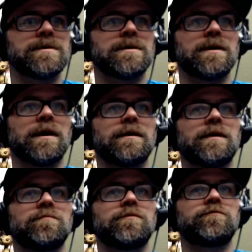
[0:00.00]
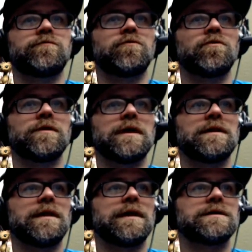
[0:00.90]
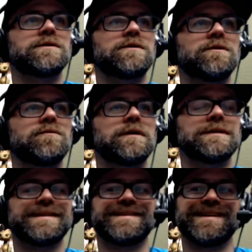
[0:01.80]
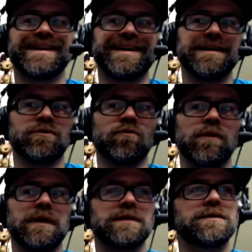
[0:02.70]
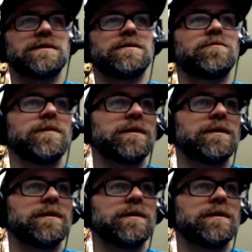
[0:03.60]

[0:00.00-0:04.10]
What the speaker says: And then before that last note, as that kind of rings a little bit,